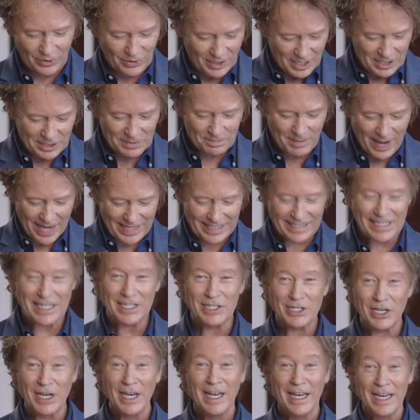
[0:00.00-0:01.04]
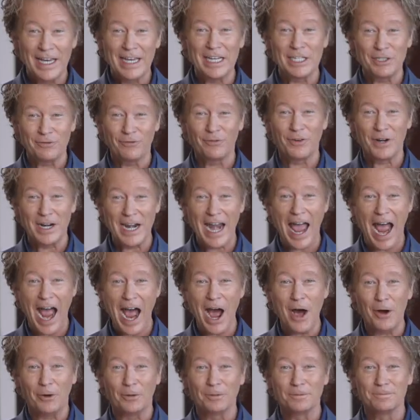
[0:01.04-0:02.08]
this message is for
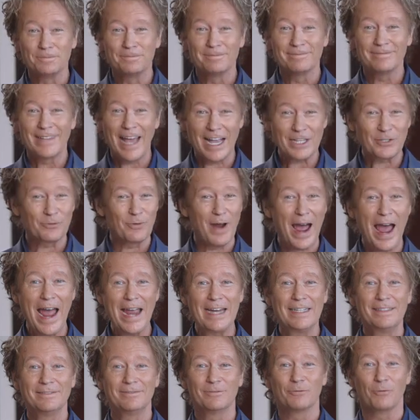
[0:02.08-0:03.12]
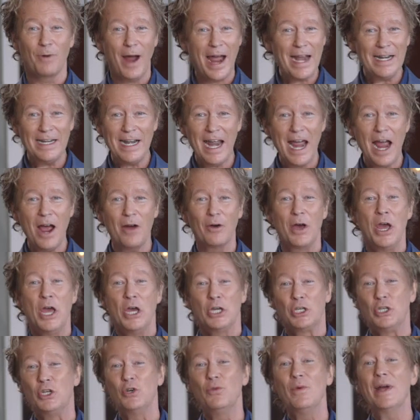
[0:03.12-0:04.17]
now. That's right. Right now,
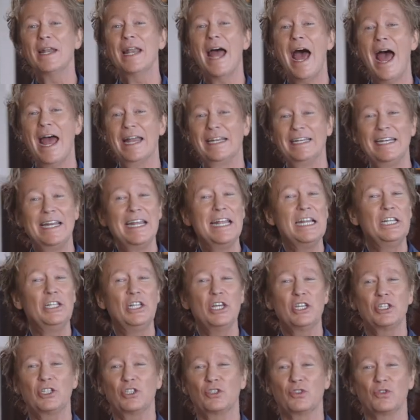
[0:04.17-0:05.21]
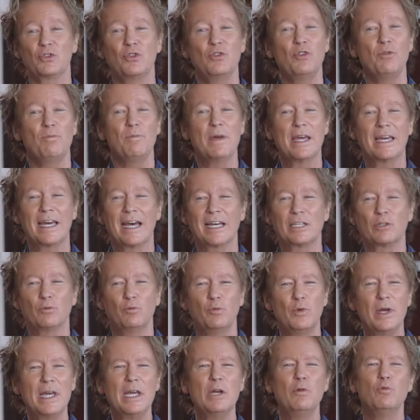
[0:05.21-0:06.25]
you and I need this truth because
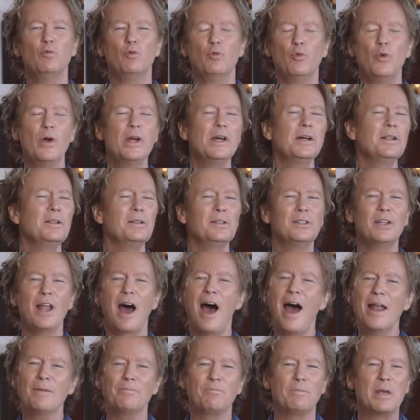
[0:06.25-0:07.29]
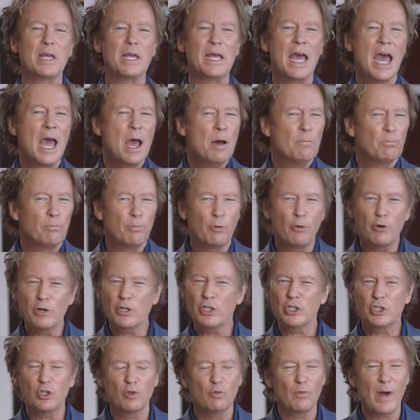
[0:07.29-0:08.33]
we will not be
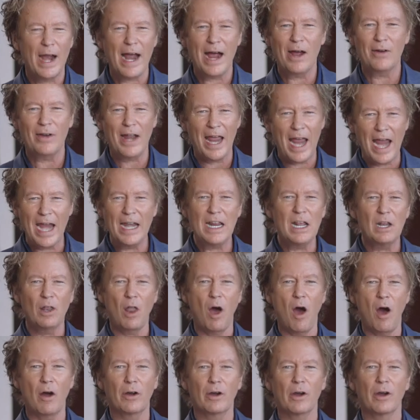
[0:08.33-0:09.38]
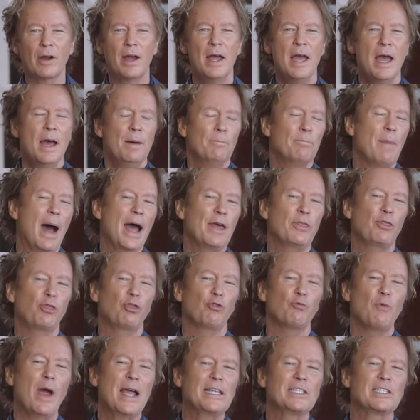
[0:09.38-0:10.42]
pushed around any longer by
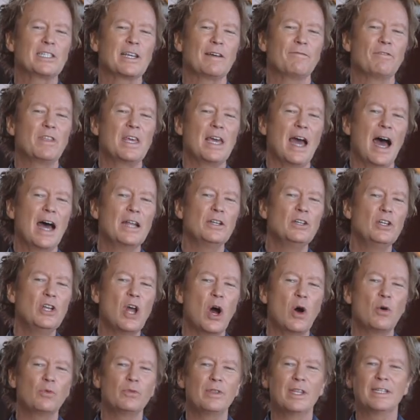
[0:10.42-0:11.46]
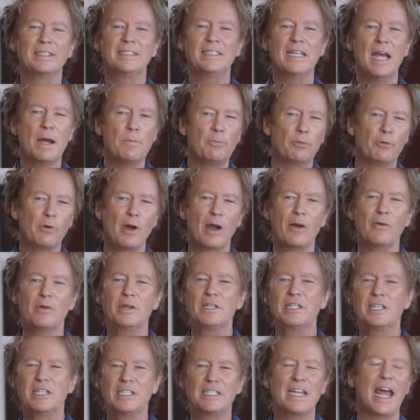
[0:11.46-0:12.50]
threats of the unknown, the temporary
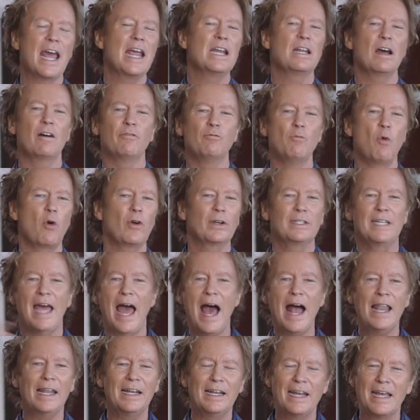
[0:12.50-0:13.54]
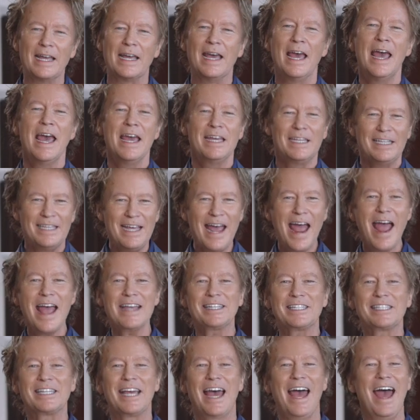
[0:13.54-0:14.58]
state of mortality.
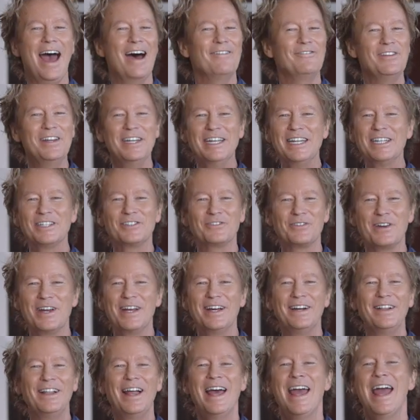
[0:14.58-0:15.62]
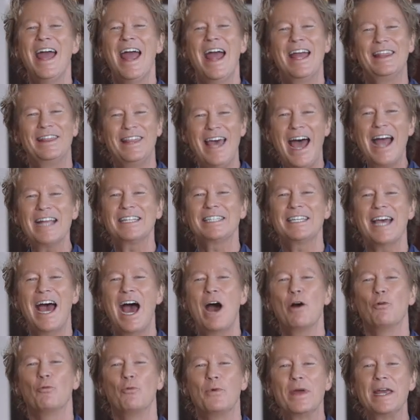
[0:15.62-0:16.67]
Yes, heaven is real, and that's
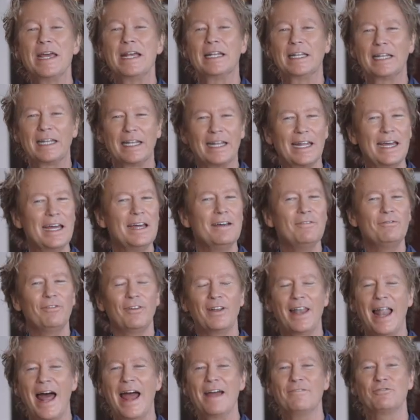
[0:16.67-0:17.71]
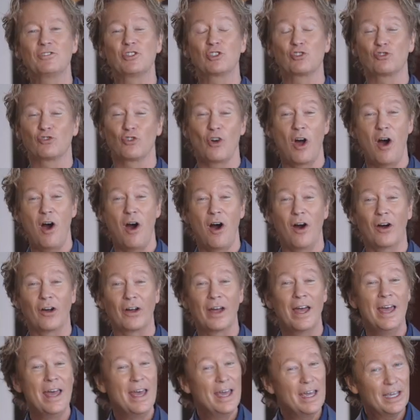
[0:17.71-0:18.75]
how we live life
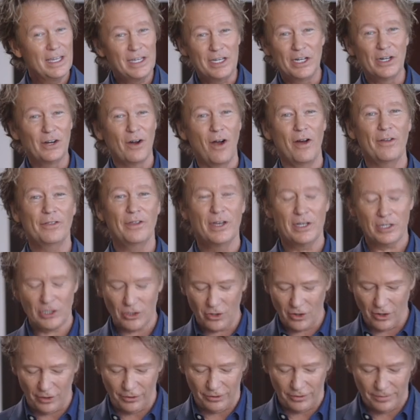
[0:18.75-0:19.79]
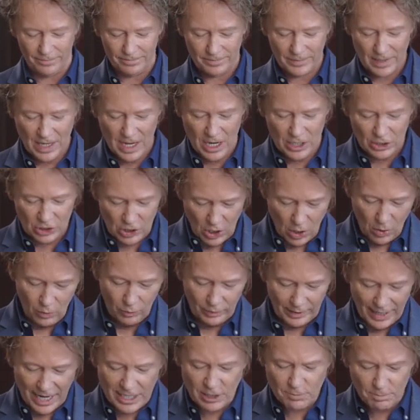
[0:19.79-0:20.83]
strong here on this earth. So
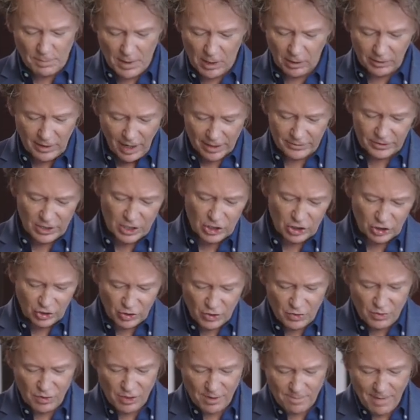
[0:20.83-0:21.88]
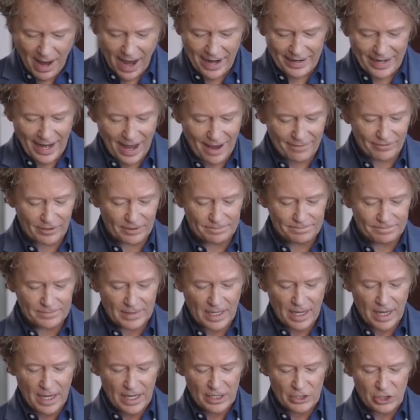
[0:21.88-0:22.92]
let's build on this truth about heaven.
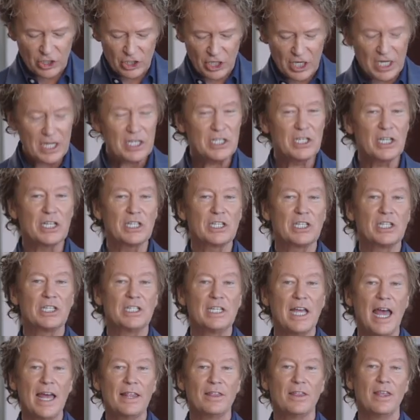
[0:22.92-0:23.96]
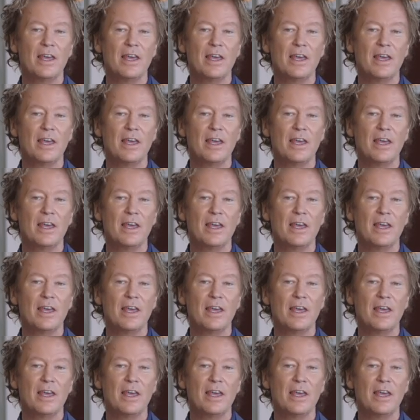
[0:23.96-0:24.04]
Jesus said